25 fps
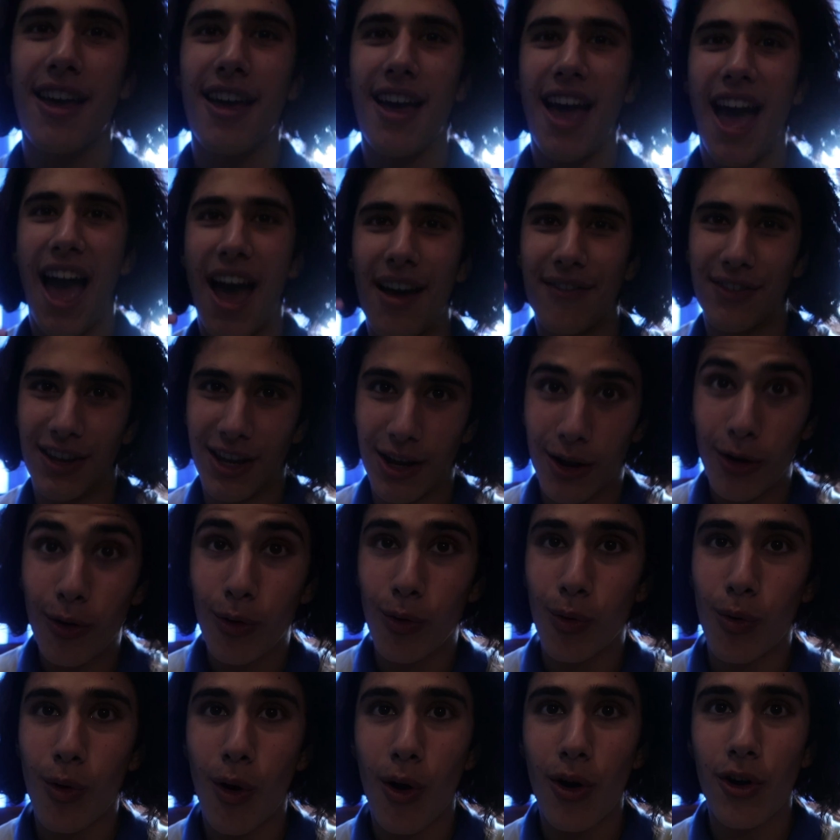having
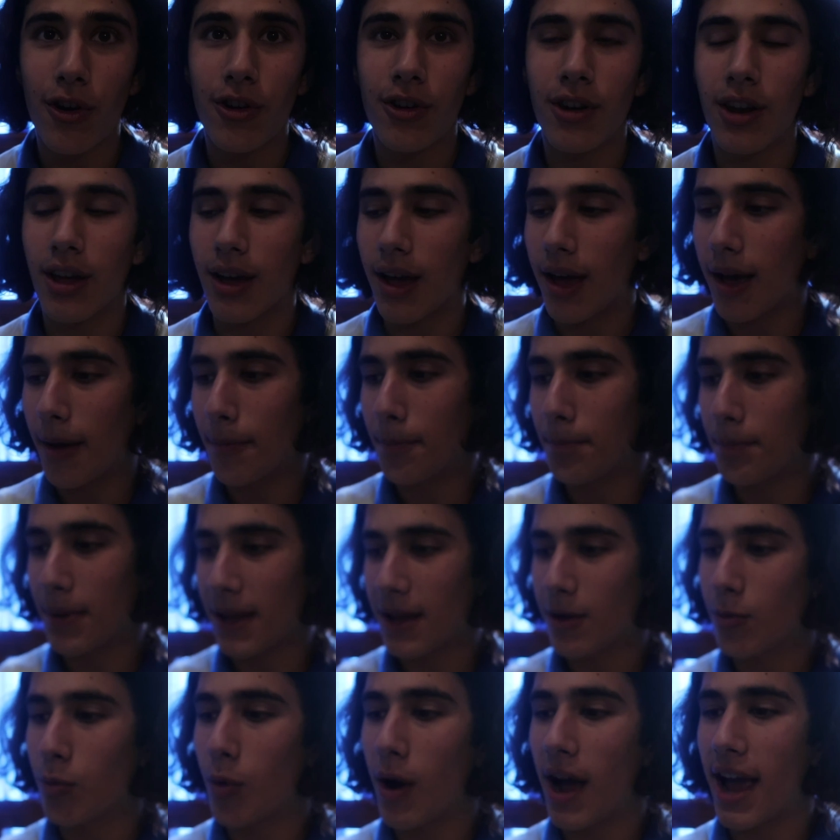grown a
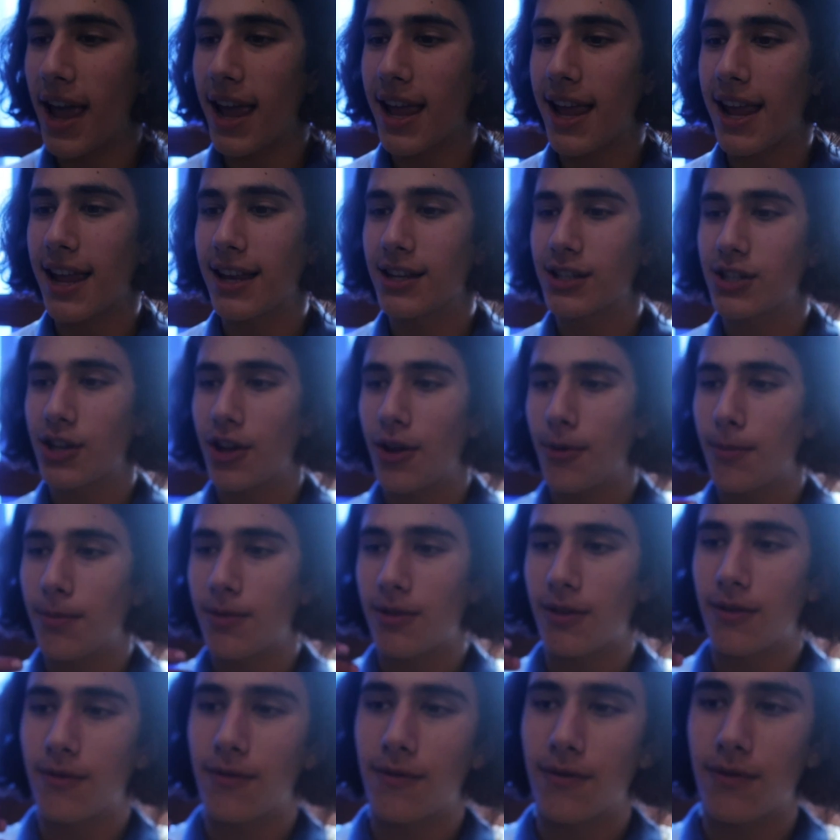big way in terms
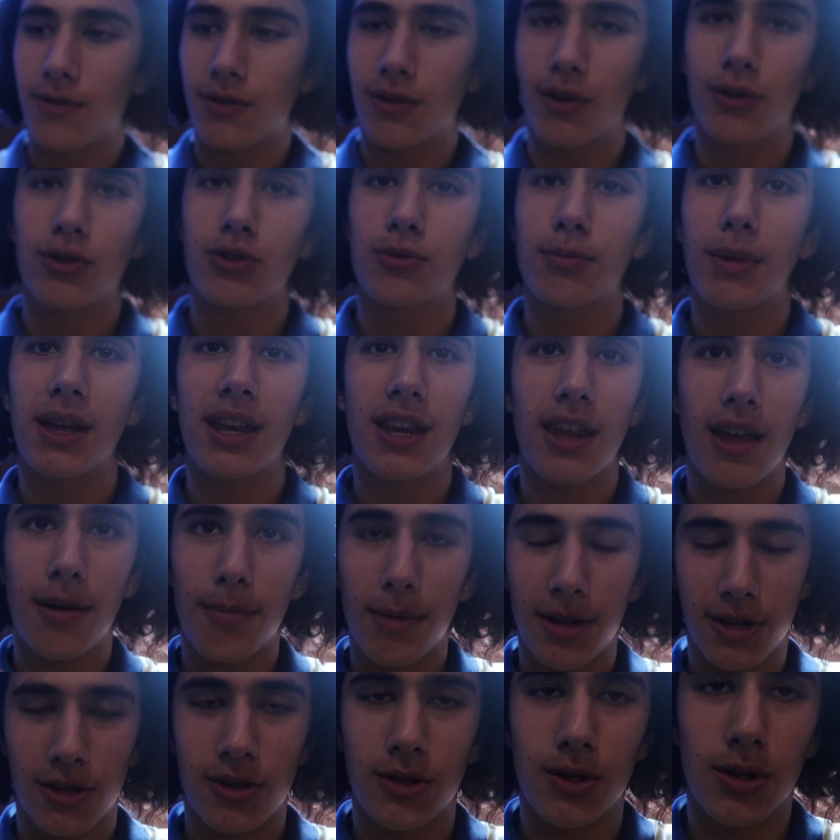of social media and
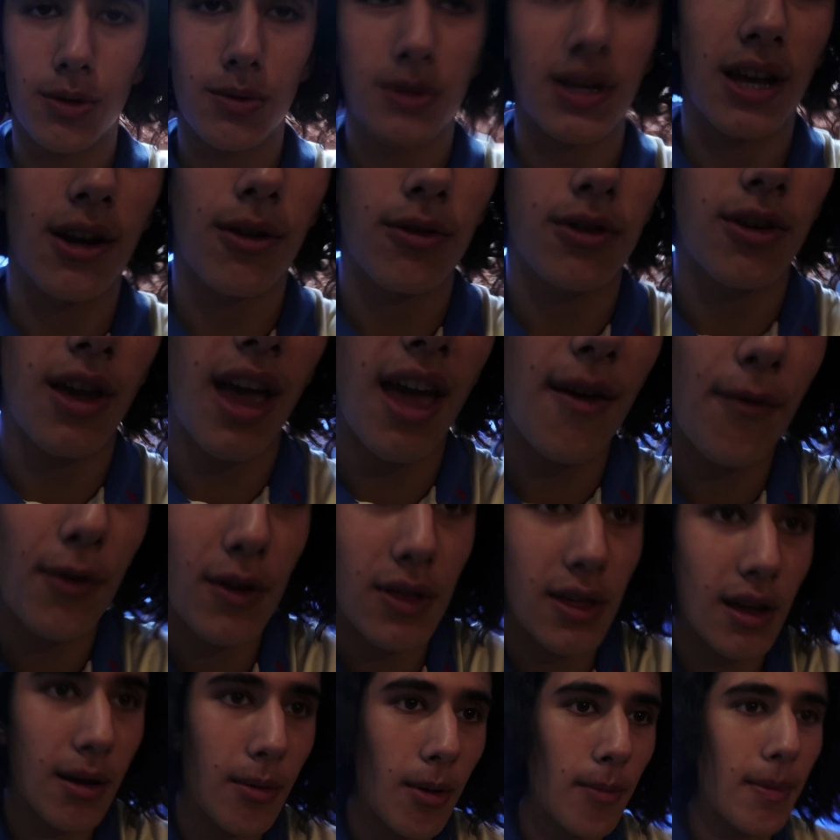my YouTube channel. So
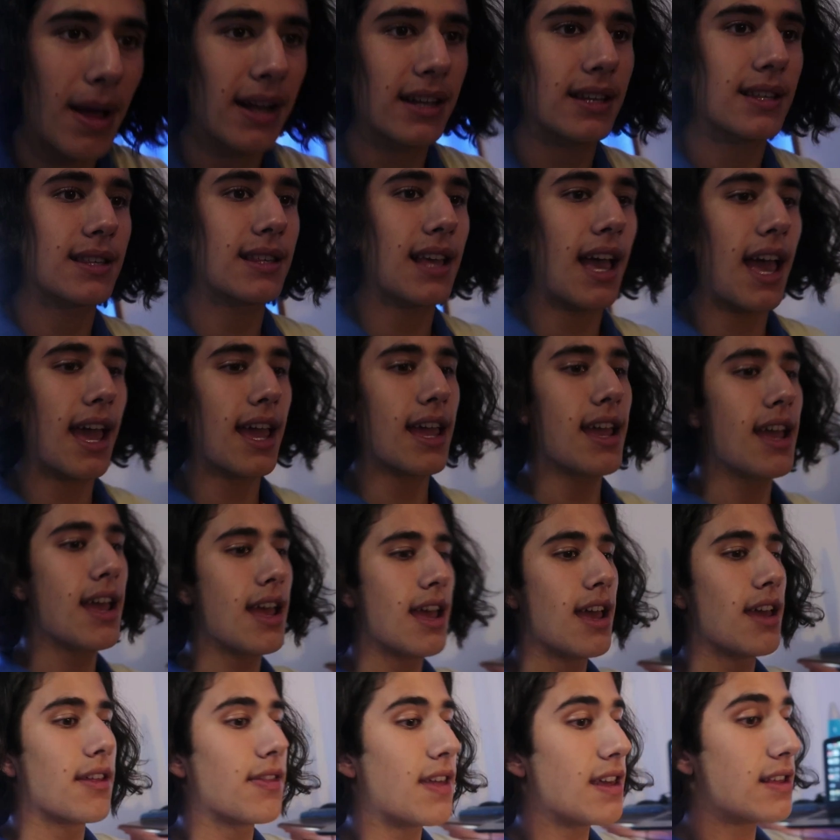everything I'm about to say,
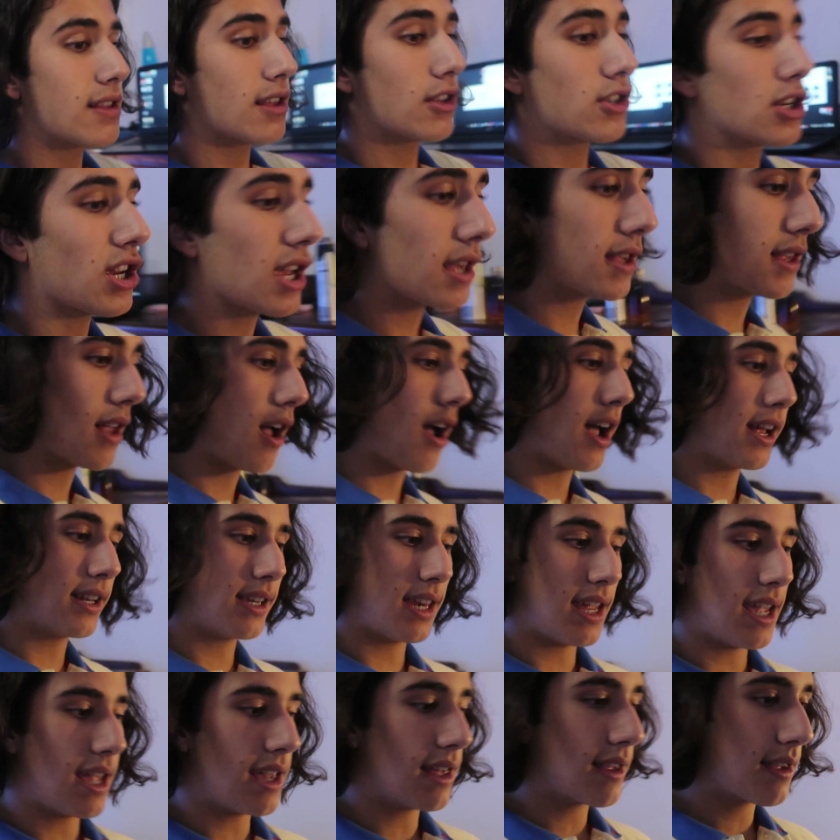these are just
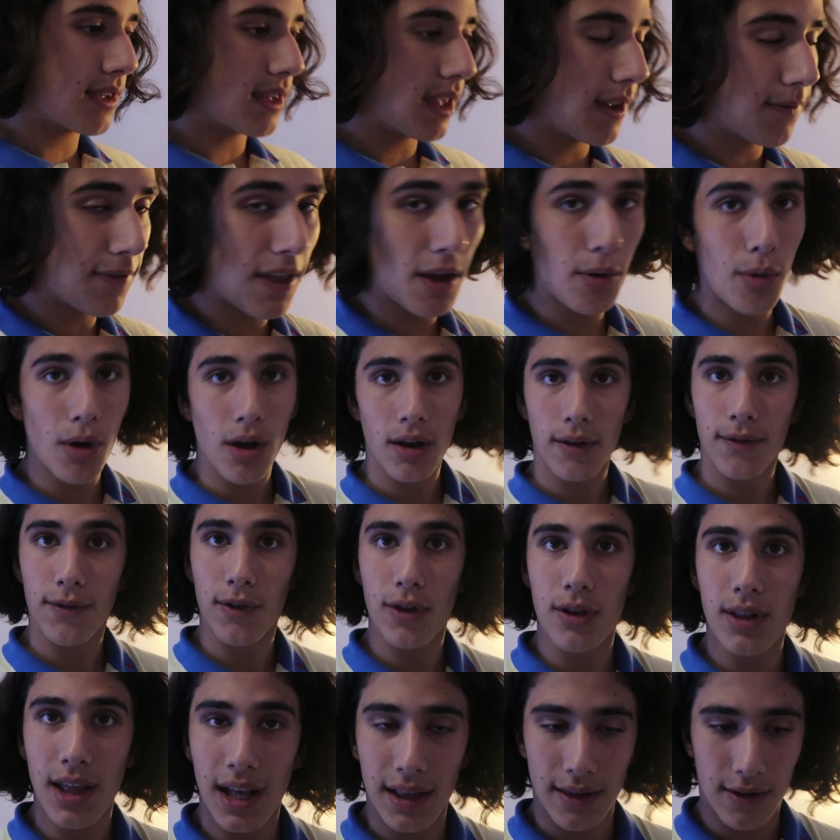ideas. If they work for
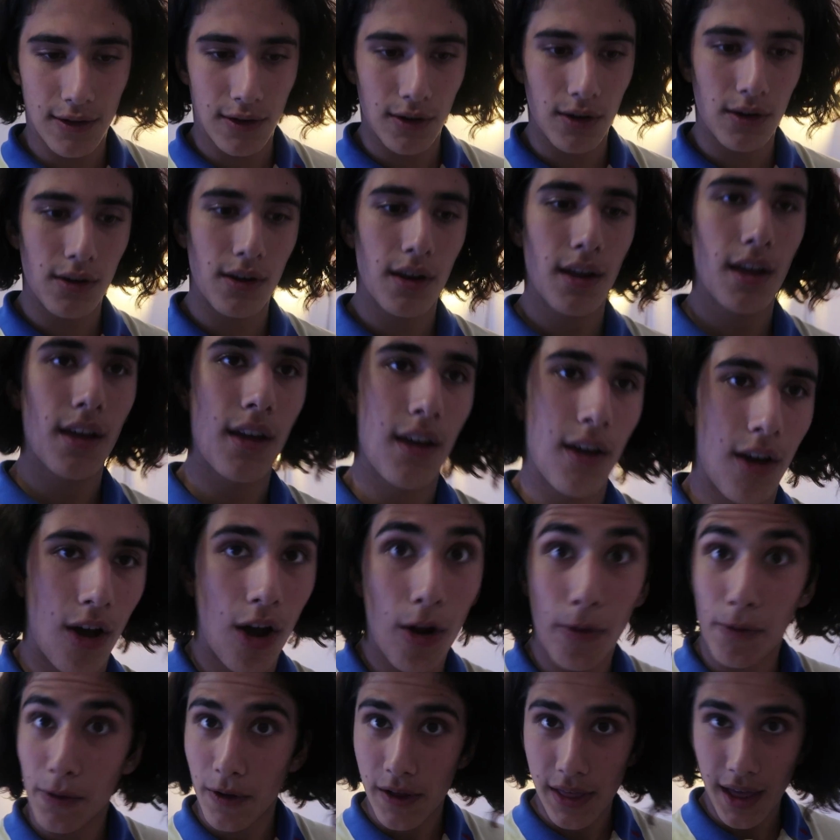you, that's good.
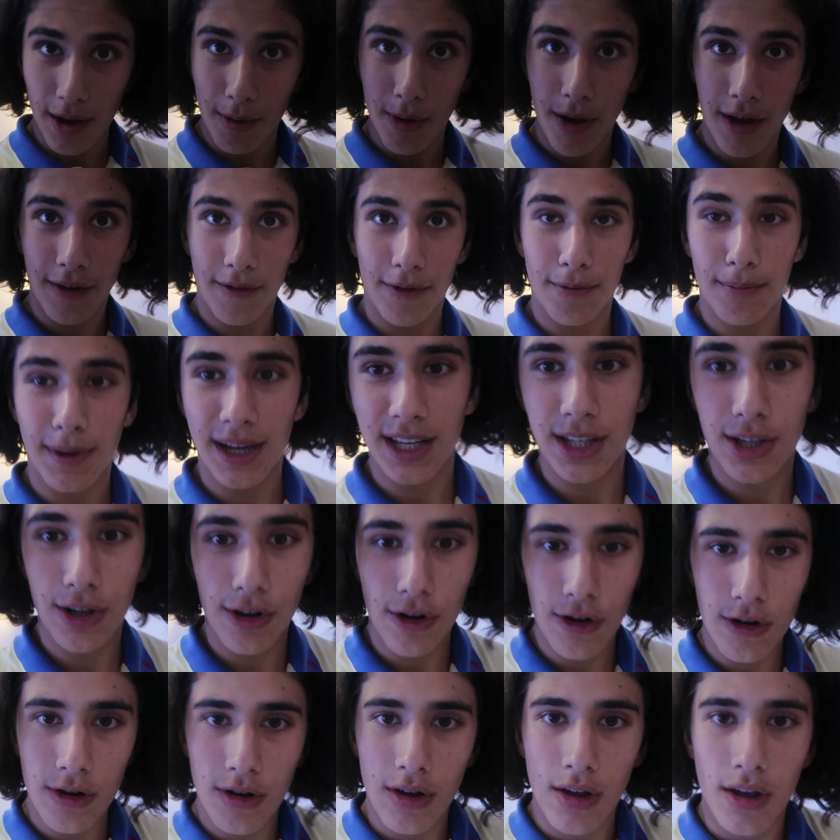Hopefully they work for me
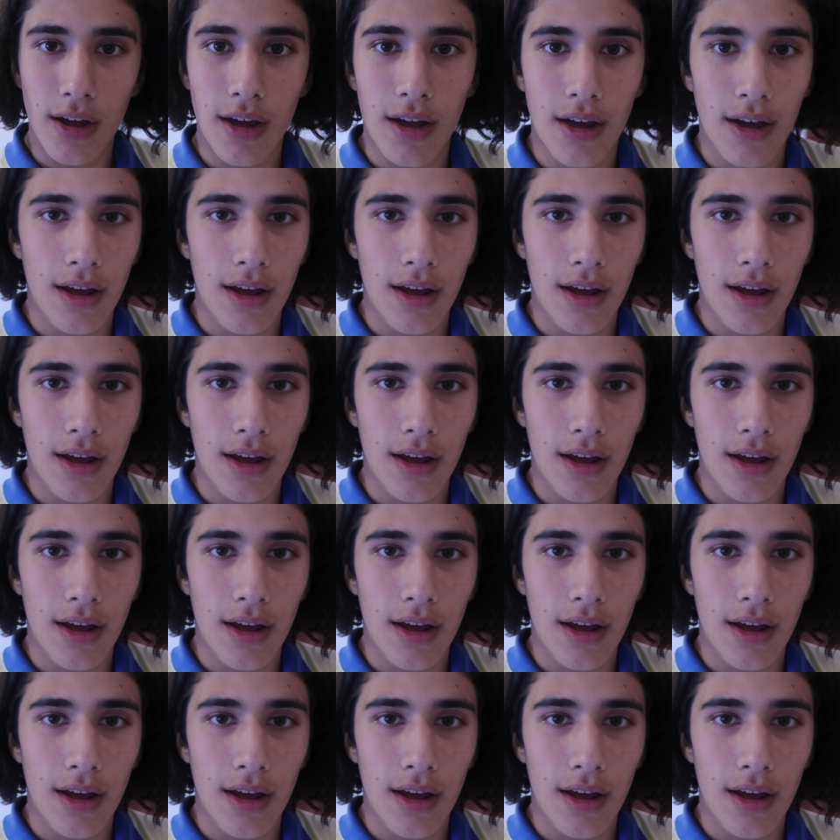too.